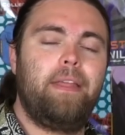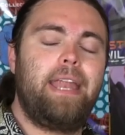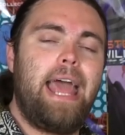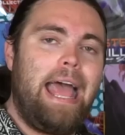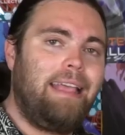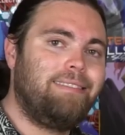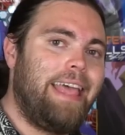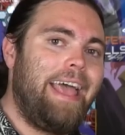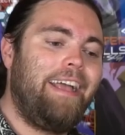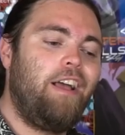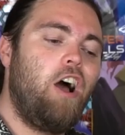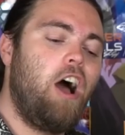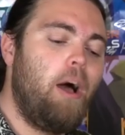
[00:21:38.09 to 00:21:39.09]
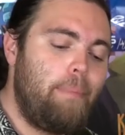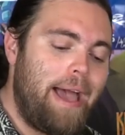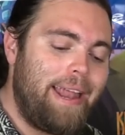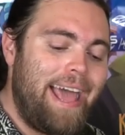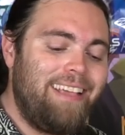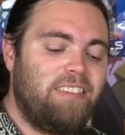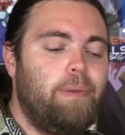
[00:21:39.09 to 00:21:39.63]
It has that
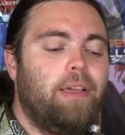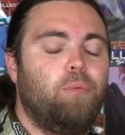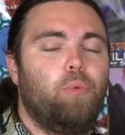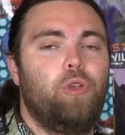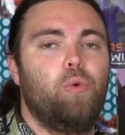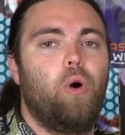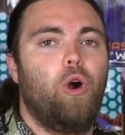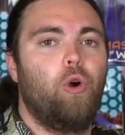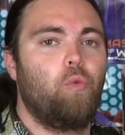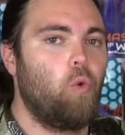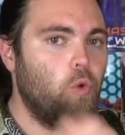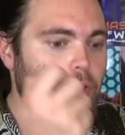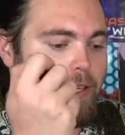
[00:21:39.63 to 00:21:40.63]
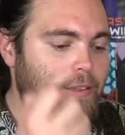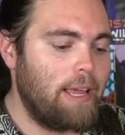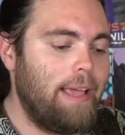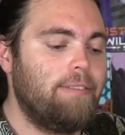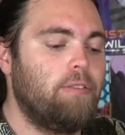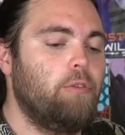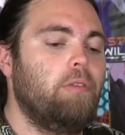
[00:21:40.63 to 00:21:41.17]
combat aspect where you are rolling
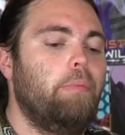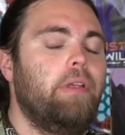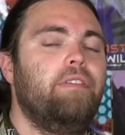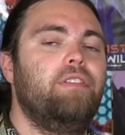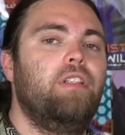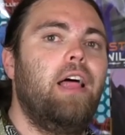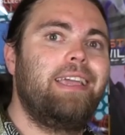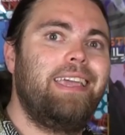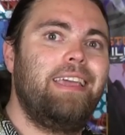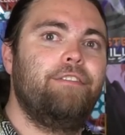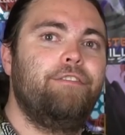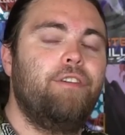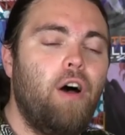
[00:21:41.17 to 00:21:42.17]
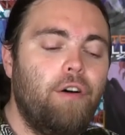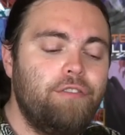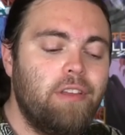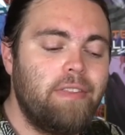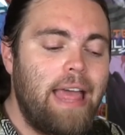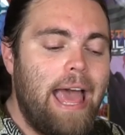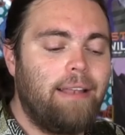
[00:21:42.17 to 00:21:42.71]
dice. There's a bit of luck involved
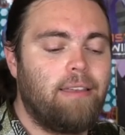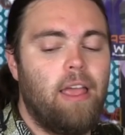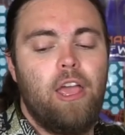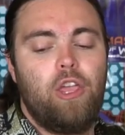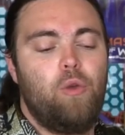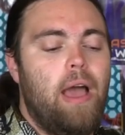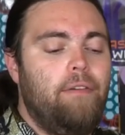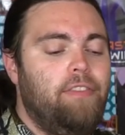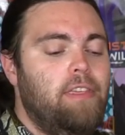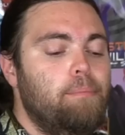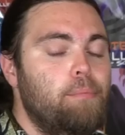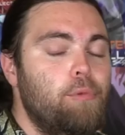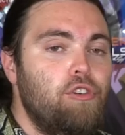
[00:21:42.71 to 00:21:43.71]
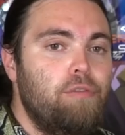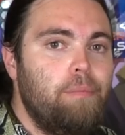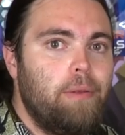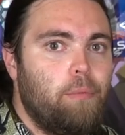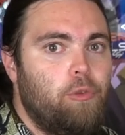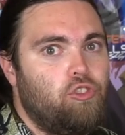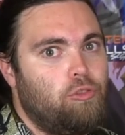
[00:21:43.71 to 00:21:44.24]
in that. You have the
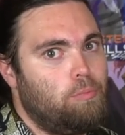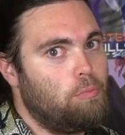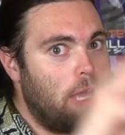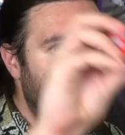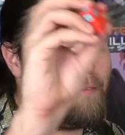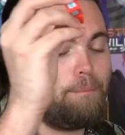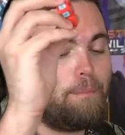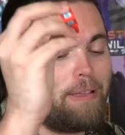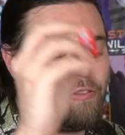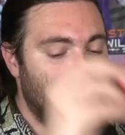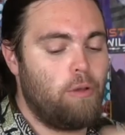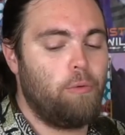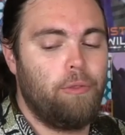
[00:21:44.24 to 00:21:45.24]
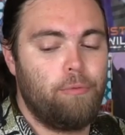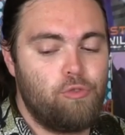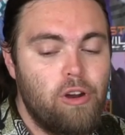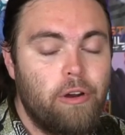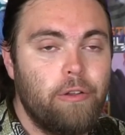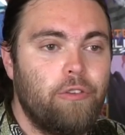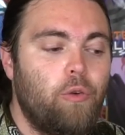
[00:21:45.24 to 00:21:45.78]
movement, which kind of messes around with the
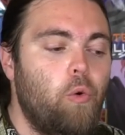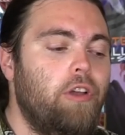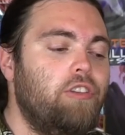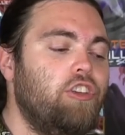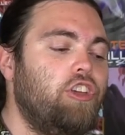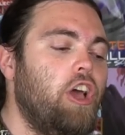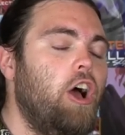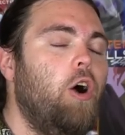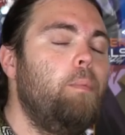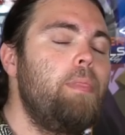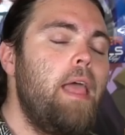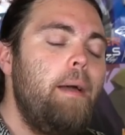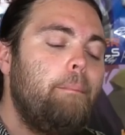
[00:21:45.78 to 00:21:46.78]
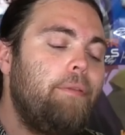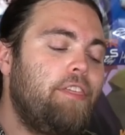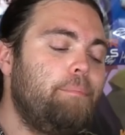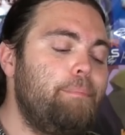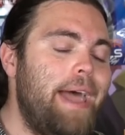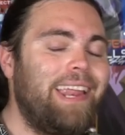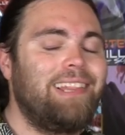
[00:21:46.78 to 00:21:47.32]
drunkards are going to go. But
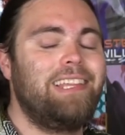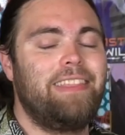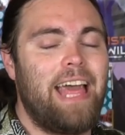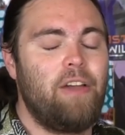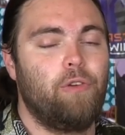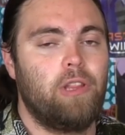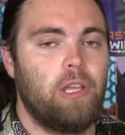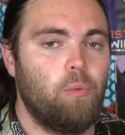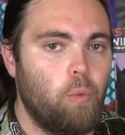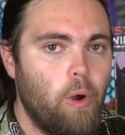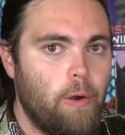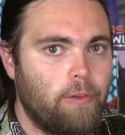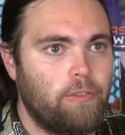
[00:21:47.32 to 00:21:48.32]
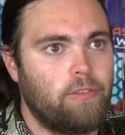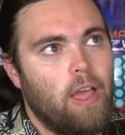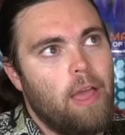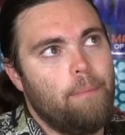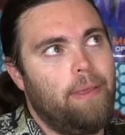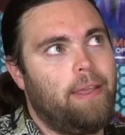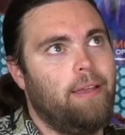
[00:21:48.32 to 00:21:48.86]
thematically, that really works
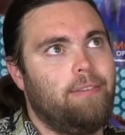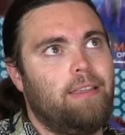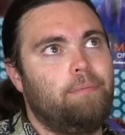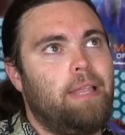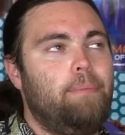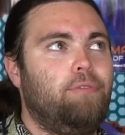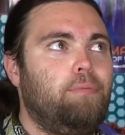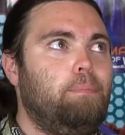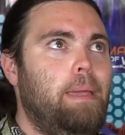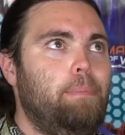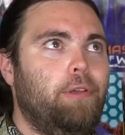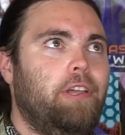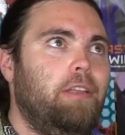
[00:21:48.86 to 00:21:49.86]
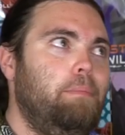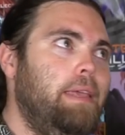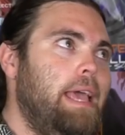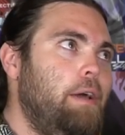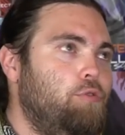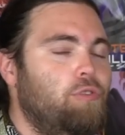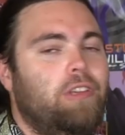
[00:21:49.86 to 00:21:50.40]
because sometimes people are going to be
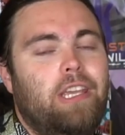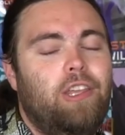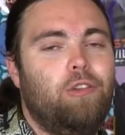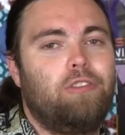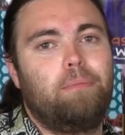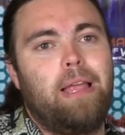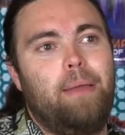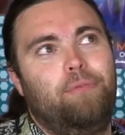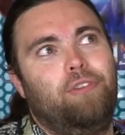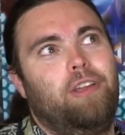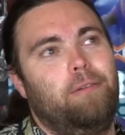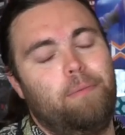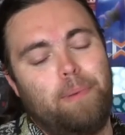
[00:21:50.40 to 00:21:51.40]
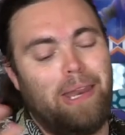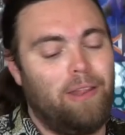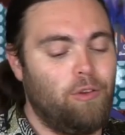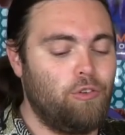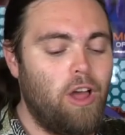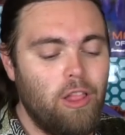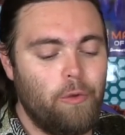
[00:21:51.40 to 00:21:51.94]
out drinking you. Sometimes you're going to, depending on
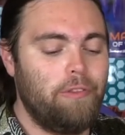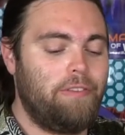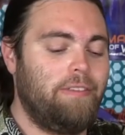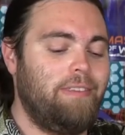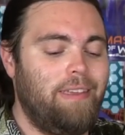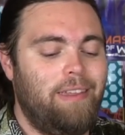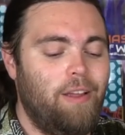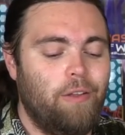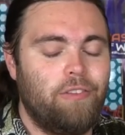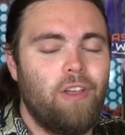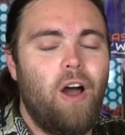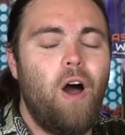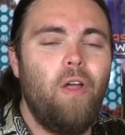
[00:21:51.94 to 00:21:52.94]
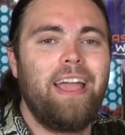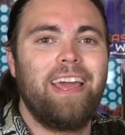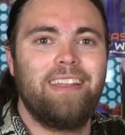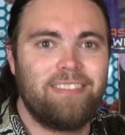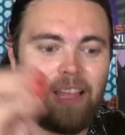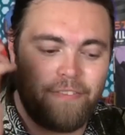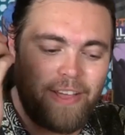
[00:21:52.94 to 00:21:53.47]
your tolerance, you know, all that kind
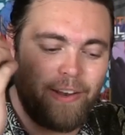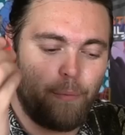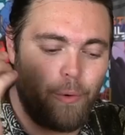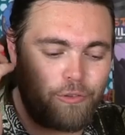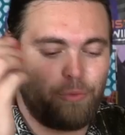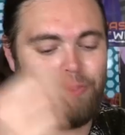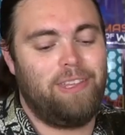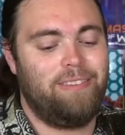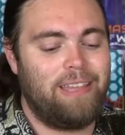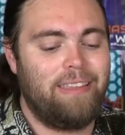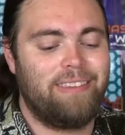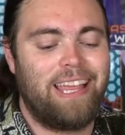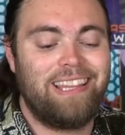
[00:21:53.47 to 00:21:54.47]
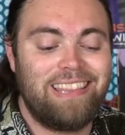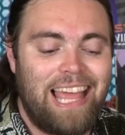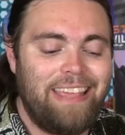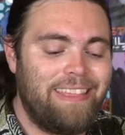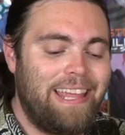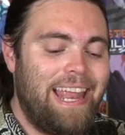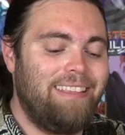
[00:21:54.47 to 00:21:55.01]
of stuff kind of works with these dice. I
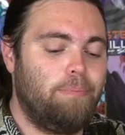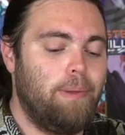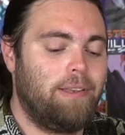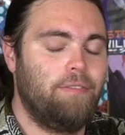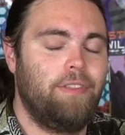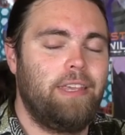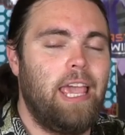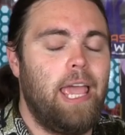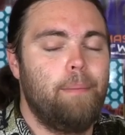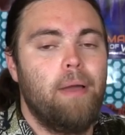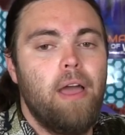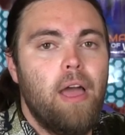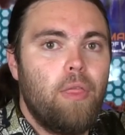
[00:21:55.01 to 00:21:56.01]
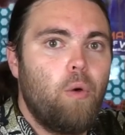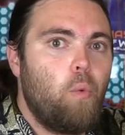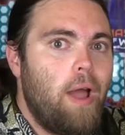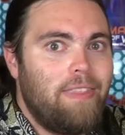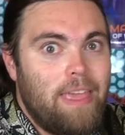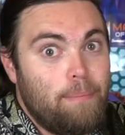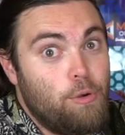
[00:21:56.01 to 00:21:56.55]
like that aspect of the game. The
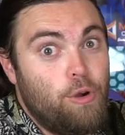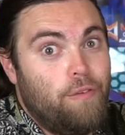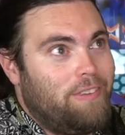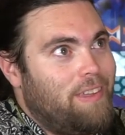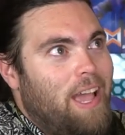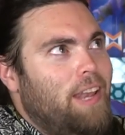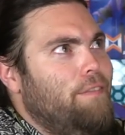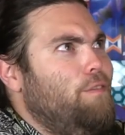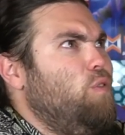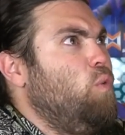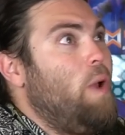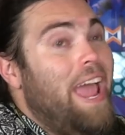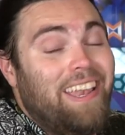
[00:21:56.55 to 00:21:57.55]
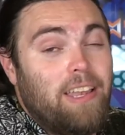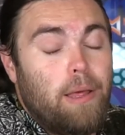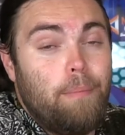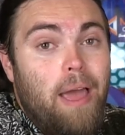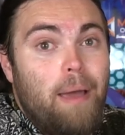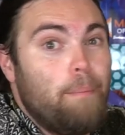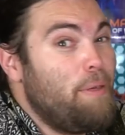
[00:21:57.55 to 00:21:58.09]
way they move is kind of
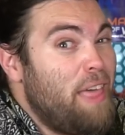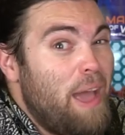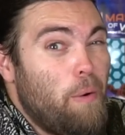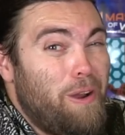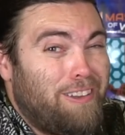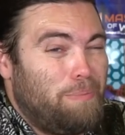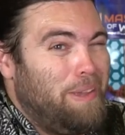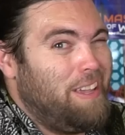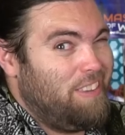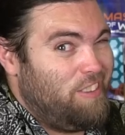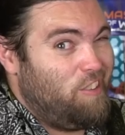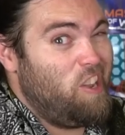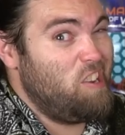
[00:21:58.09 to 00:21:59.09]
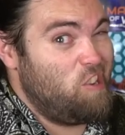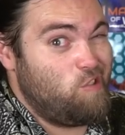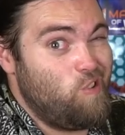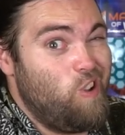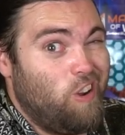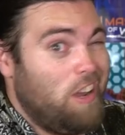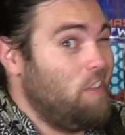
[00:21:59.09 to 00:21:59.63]
random, but that works because they're kind of
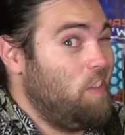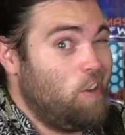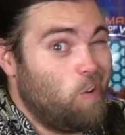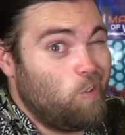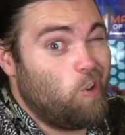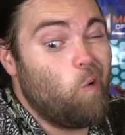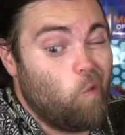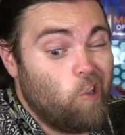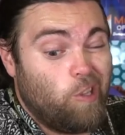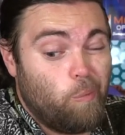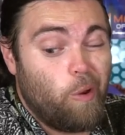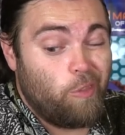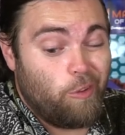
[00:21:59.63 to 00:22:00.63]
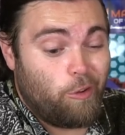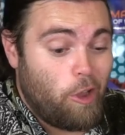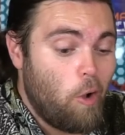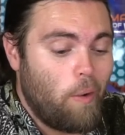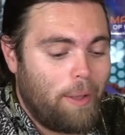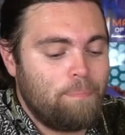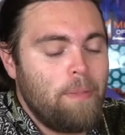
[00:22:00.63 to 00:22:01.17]
drunk and they don't know really where they're
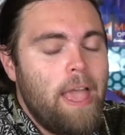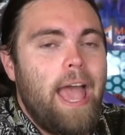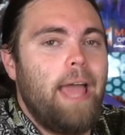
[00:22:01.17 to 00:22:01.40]
going.